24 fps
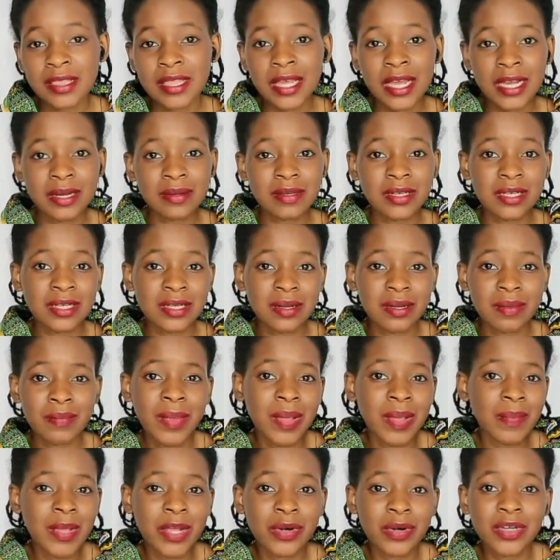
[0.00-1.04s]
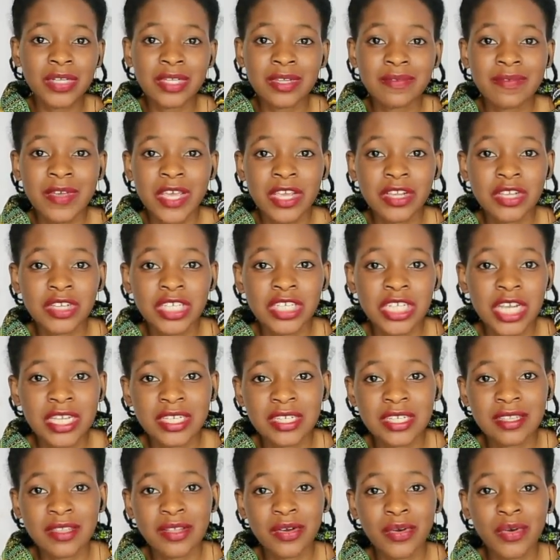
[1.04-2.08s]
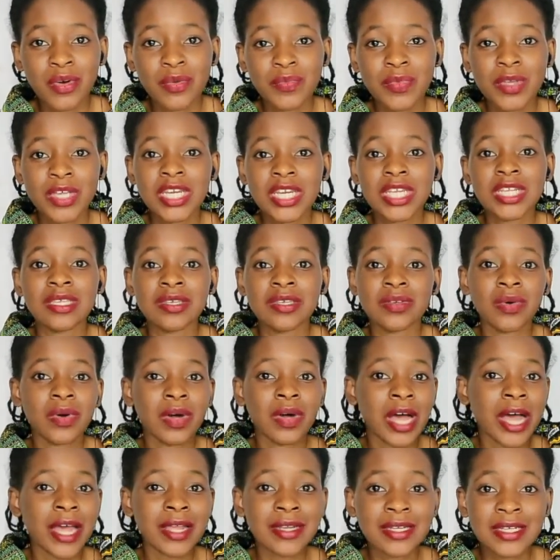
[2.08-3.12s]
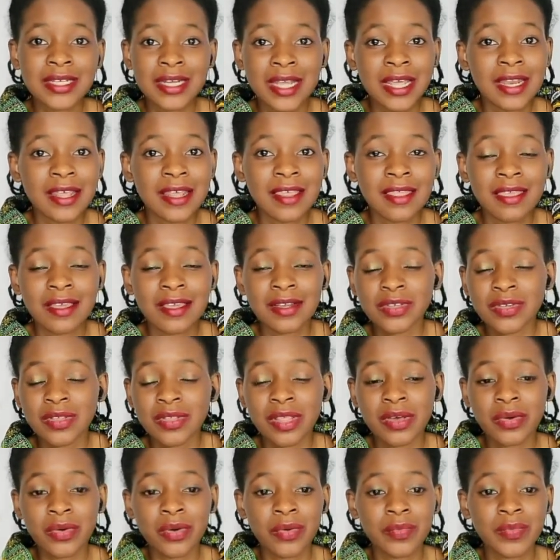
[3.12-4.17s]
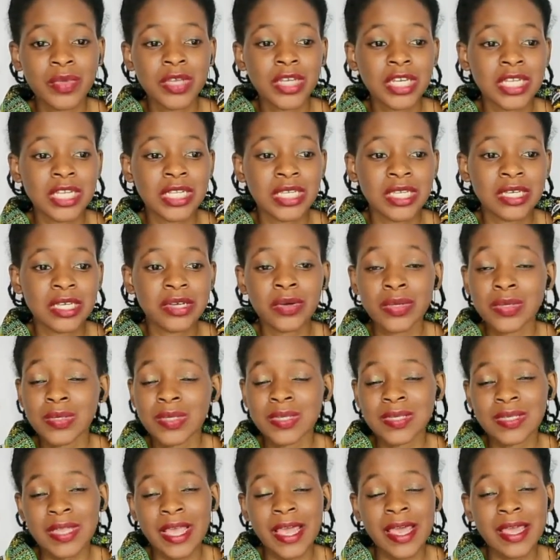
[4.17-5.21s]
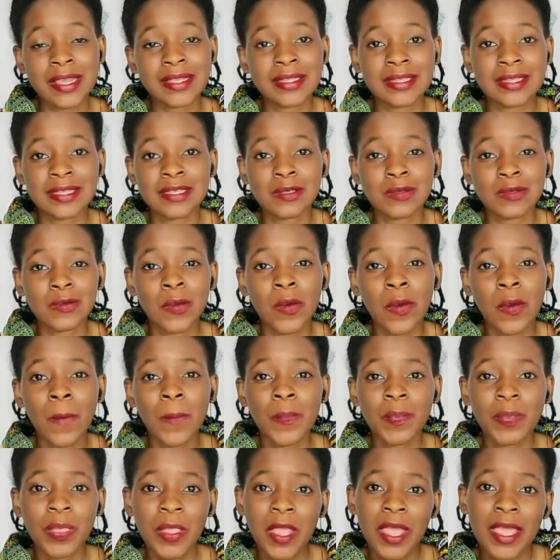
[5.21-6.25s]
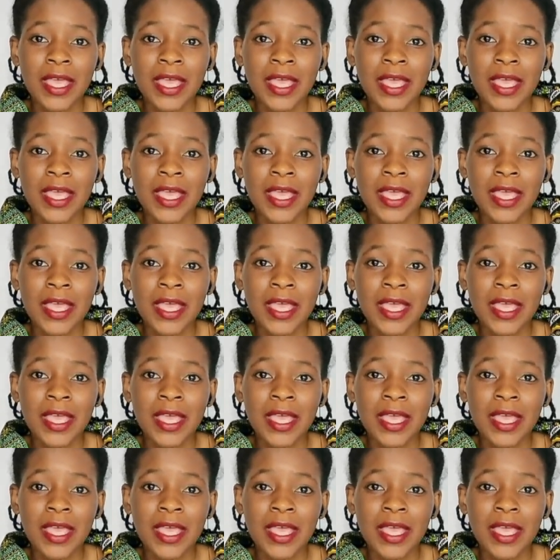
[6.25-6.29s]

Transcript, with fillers: that maybe are not even changing the community or adding anything to the community society so